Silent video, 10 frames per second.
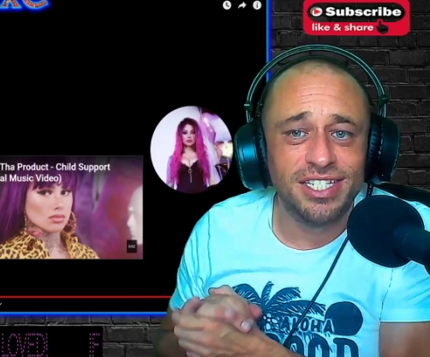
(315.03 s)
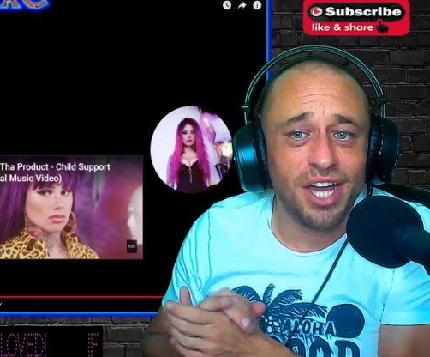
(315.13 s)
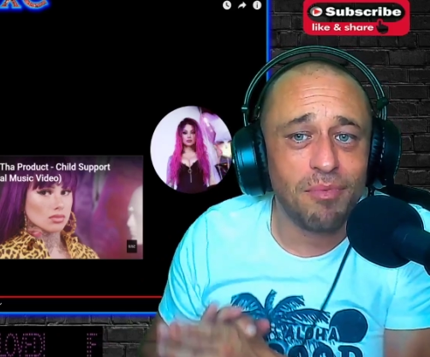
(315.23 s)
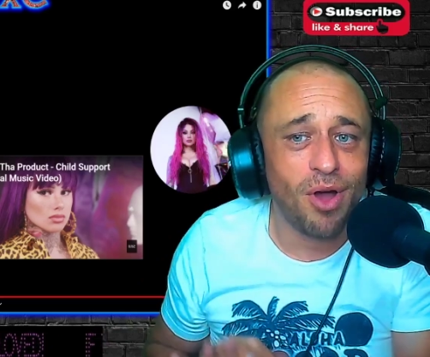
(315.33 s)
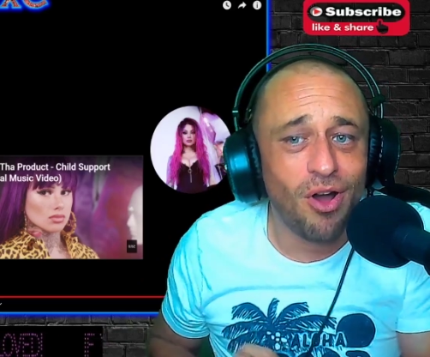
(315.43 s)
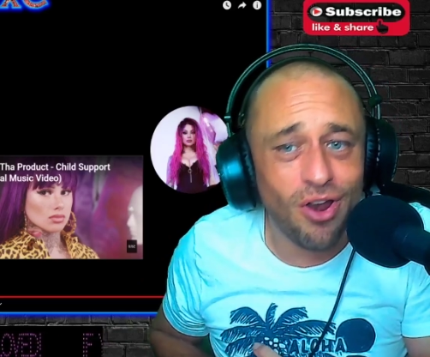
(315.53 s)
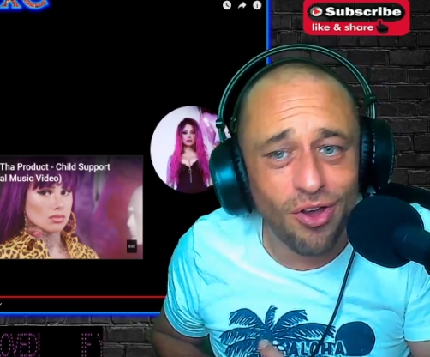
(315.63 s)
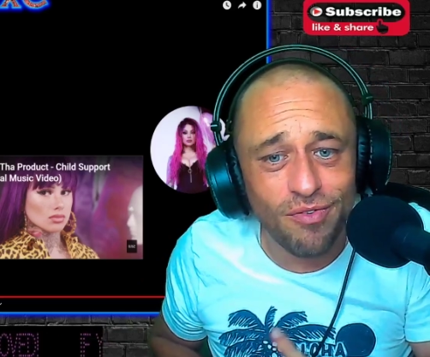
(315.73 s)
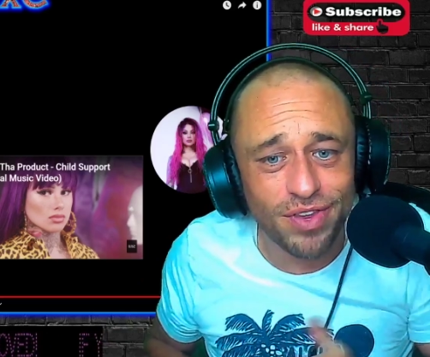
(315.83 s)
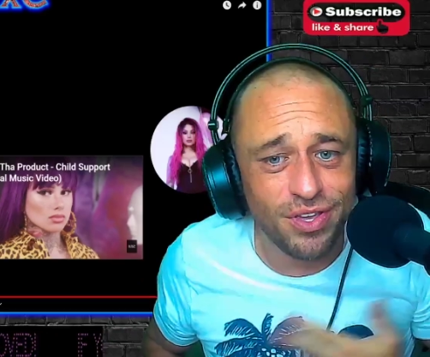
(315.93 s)
Speaker 1: dump
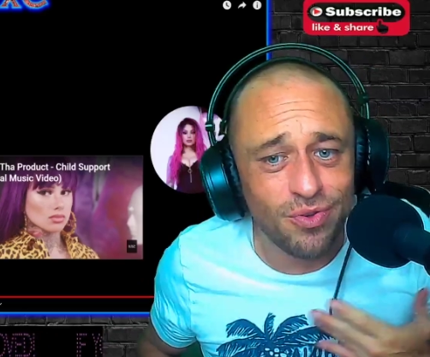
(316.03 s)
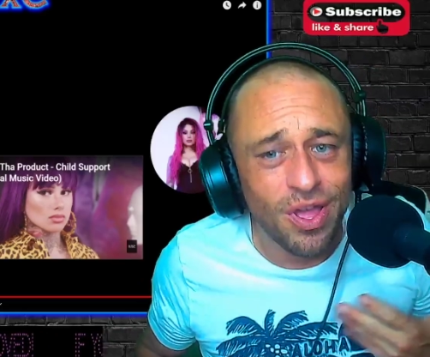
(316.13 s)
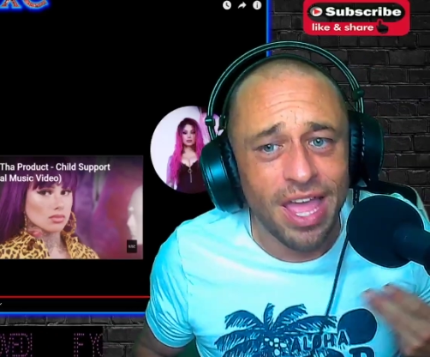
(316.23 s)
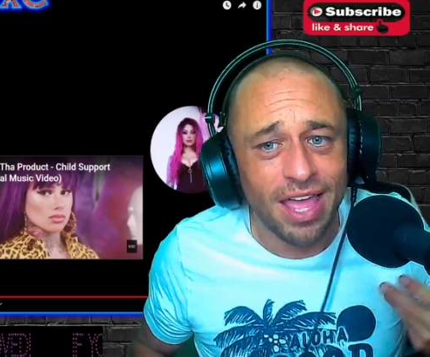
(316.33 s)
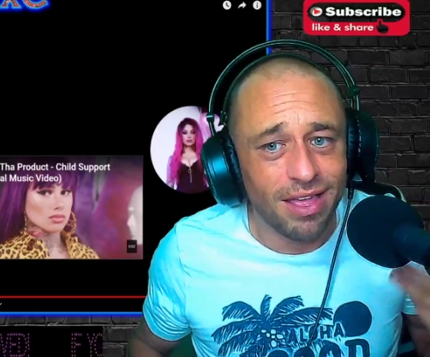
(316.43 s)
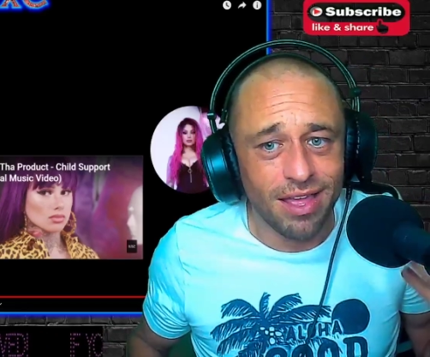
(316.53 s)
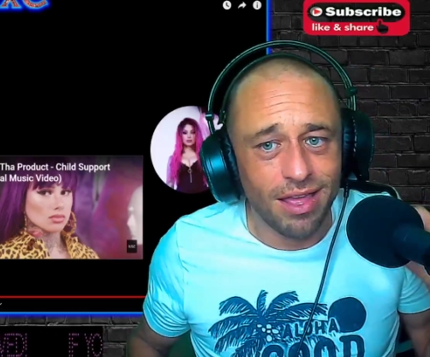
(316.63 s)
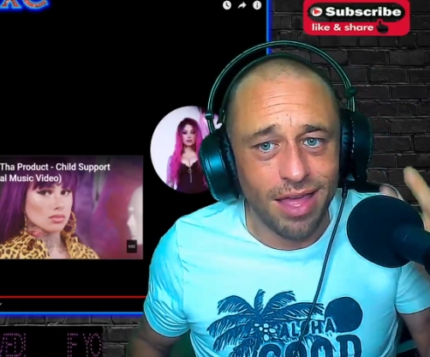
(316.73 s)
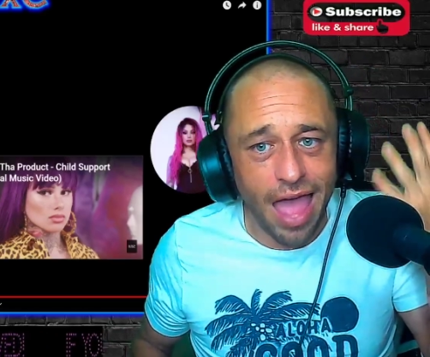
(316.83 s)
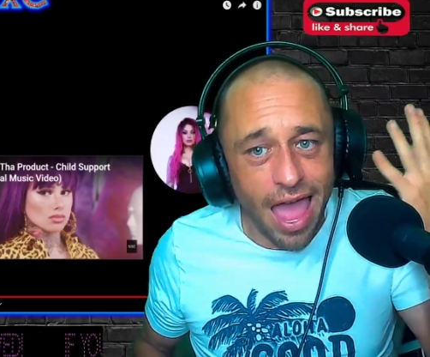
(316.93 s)
all over you
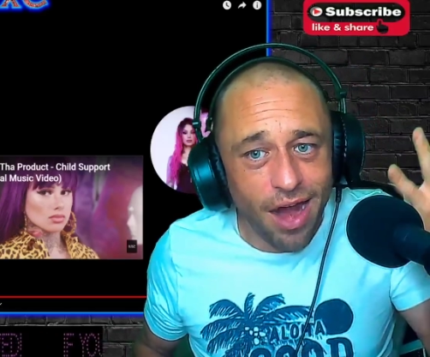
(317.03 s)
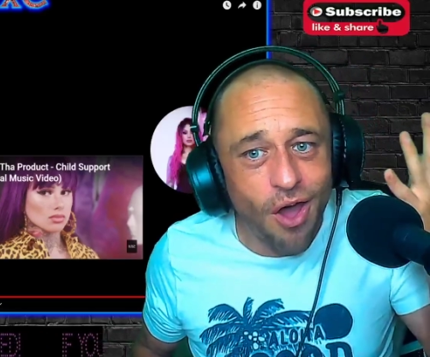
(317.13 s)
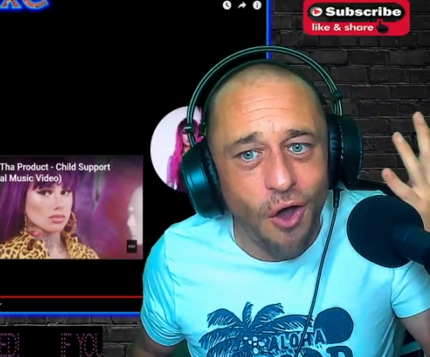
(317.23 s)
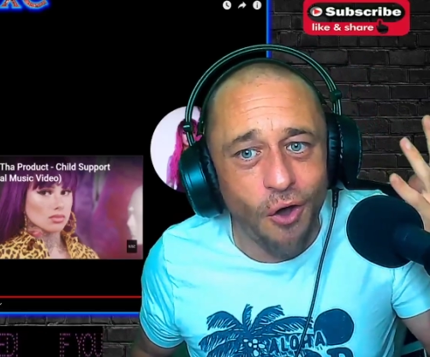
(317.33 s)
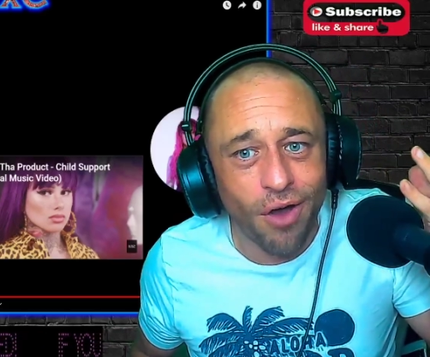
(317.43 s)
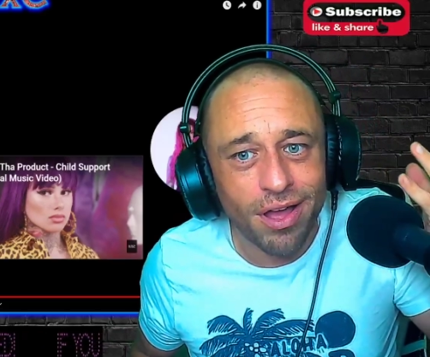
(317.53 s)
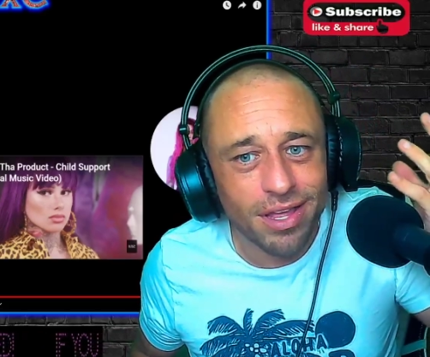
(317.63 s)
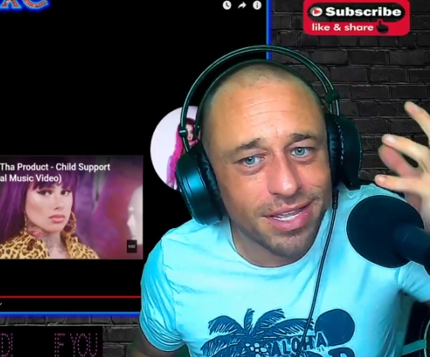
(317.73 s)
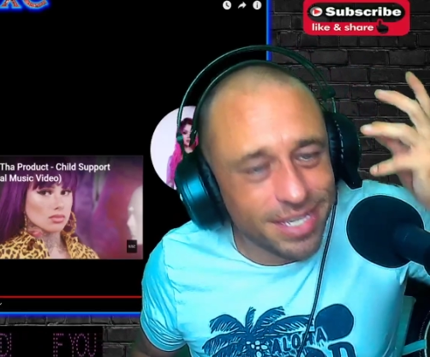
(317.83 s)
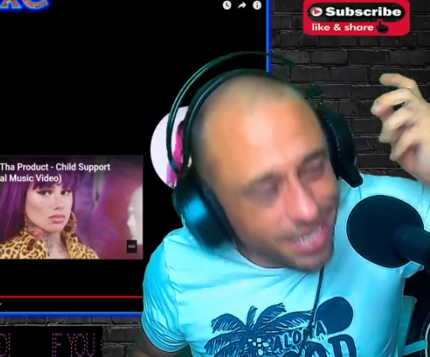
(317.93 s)
at all.
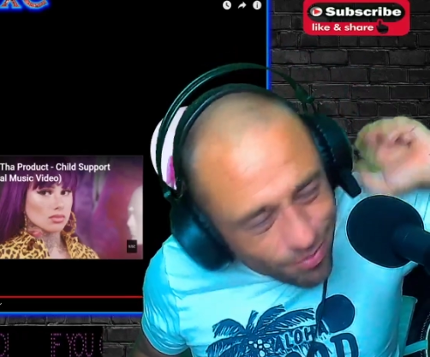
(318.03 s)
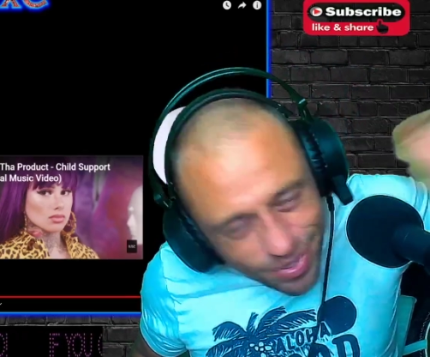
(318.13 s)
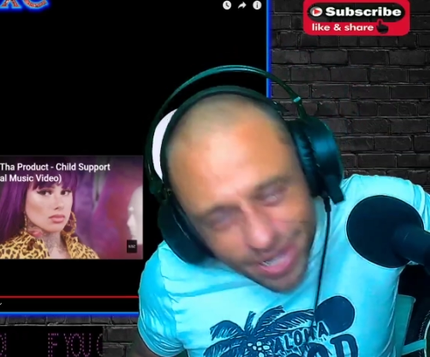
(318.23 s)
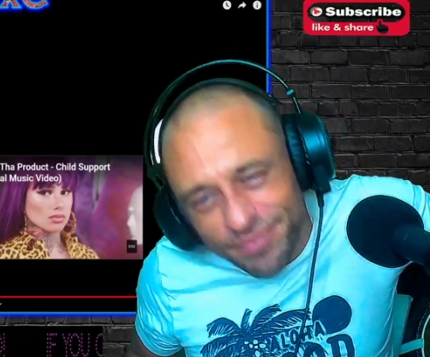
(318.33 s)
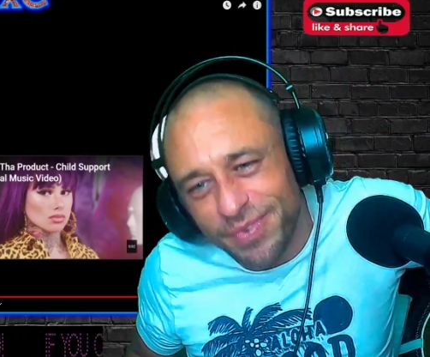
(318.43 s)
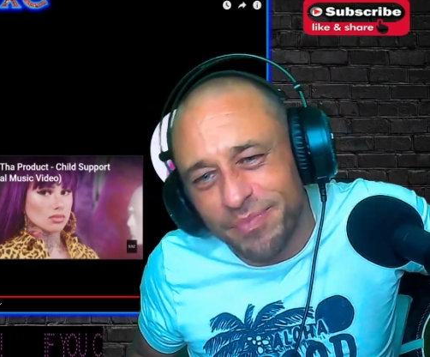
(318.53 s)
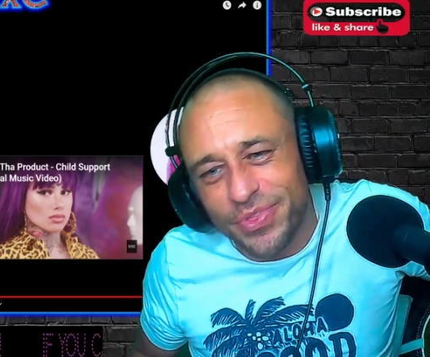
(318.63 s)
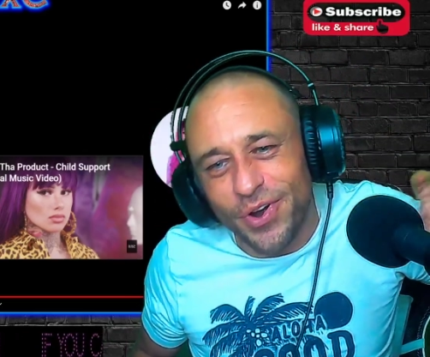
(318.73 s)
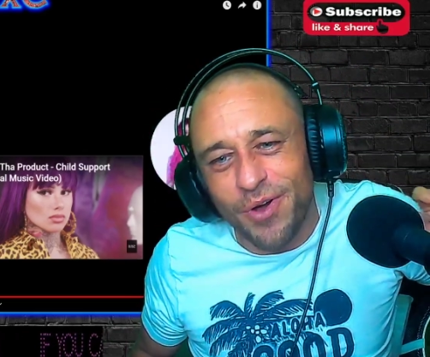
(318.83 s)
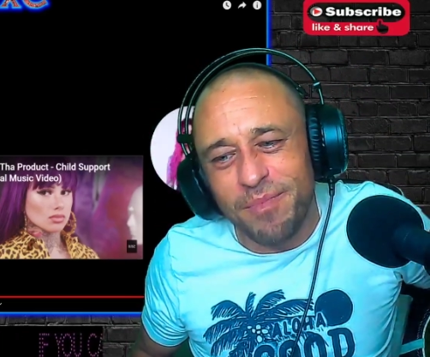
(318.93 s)
Get rid of them.
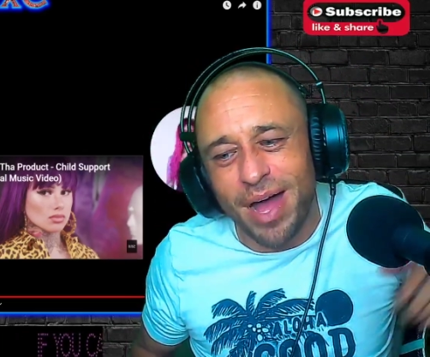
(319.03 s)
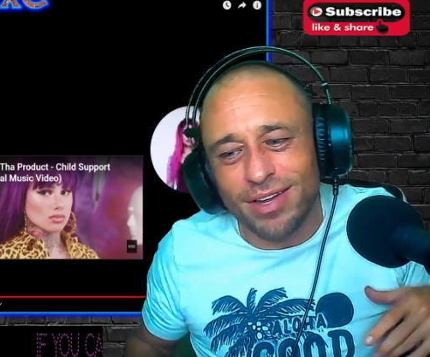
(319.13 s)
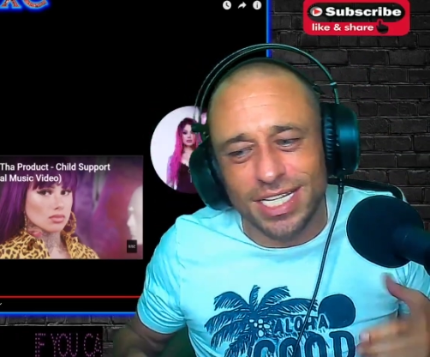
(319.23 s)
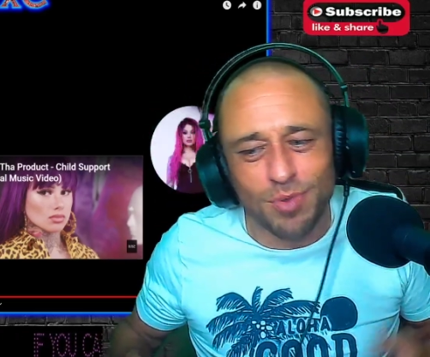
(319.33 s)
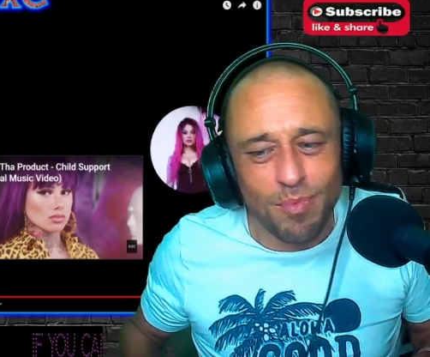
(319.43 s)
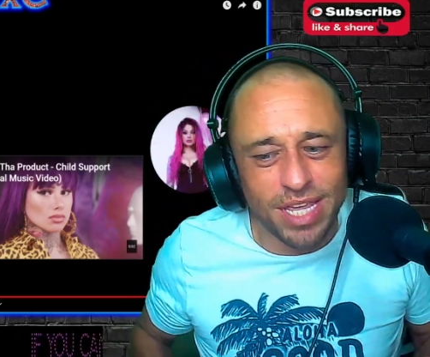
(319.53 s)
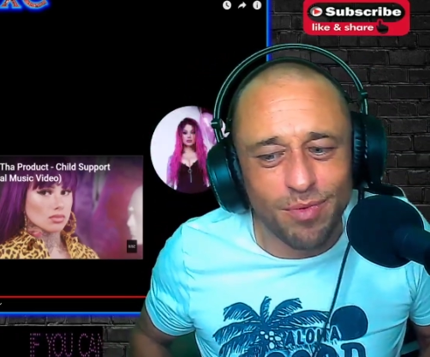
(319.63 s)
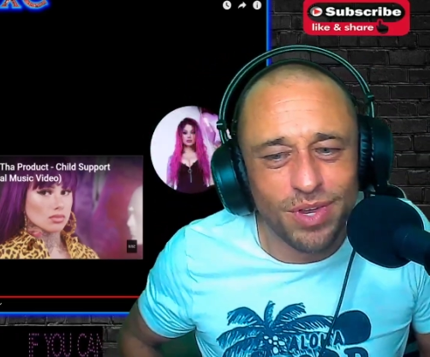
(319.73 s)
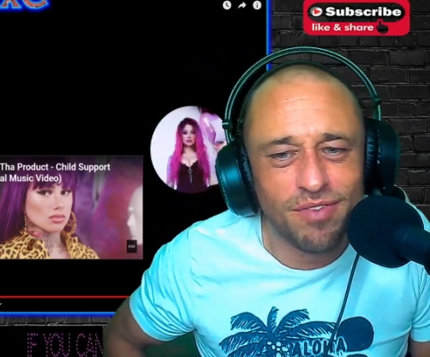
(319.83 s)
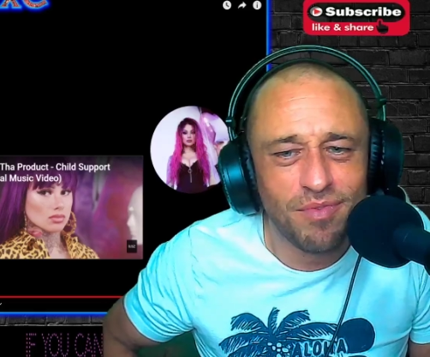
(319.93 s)
Throw them out. That's why we
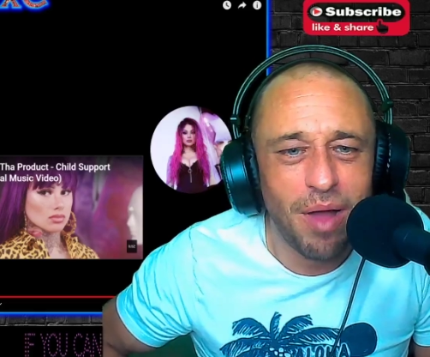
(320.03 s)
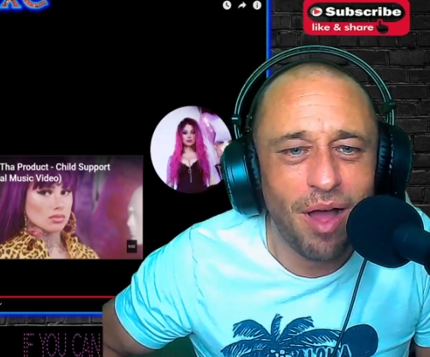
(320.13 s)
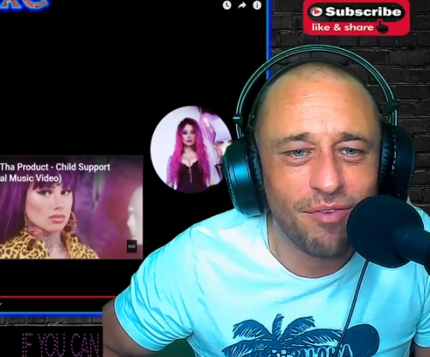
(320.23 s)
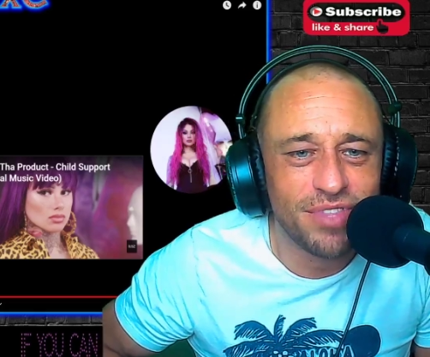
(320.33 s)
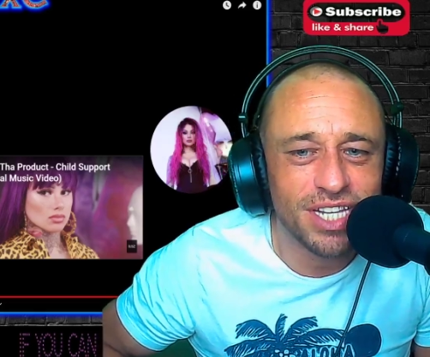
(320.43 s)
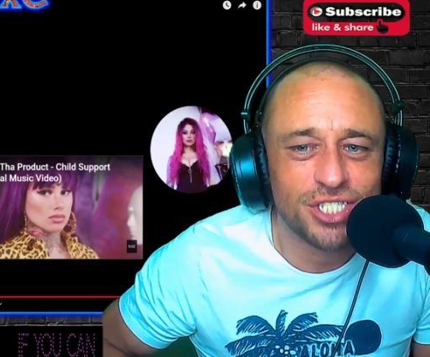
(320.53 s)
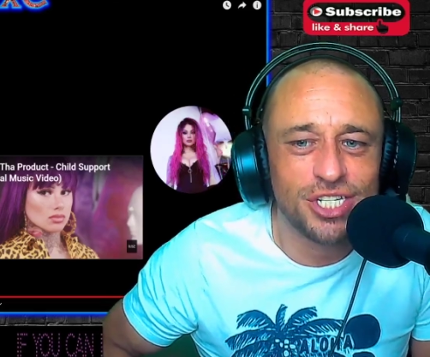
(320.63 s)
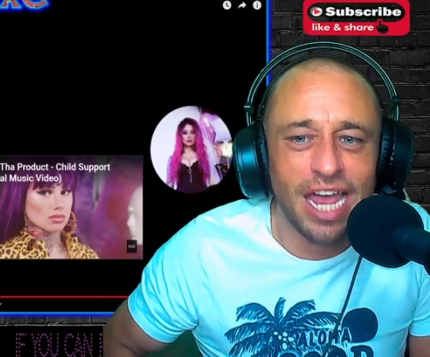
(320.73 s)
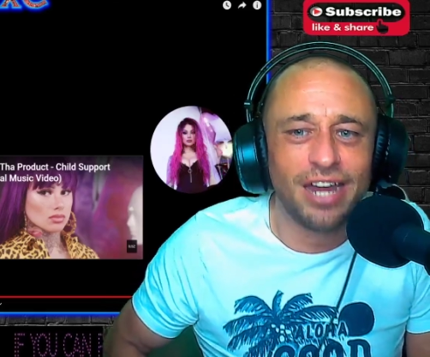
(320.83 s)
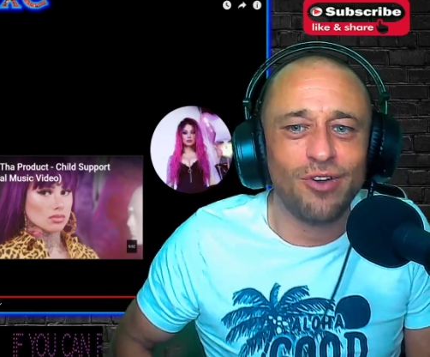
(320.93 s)
get rid of them off this
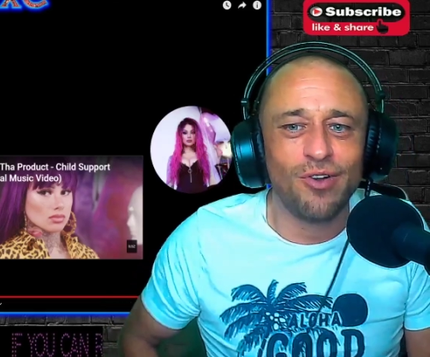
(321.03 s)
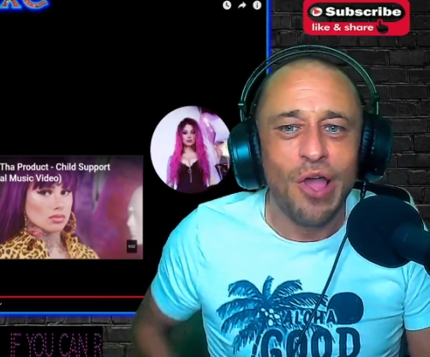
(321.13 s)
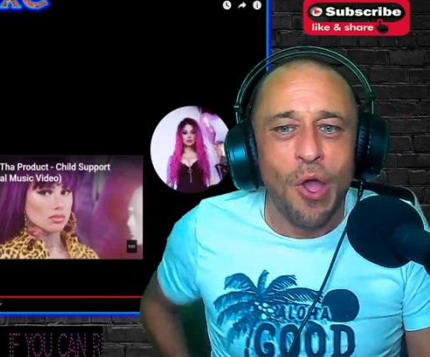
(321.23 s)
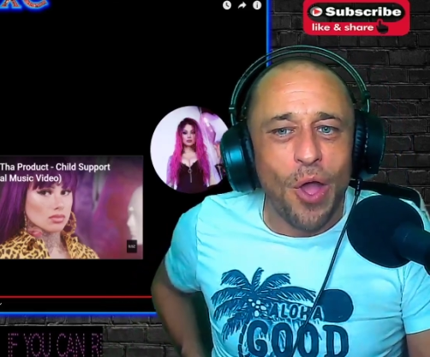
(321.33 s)
channel.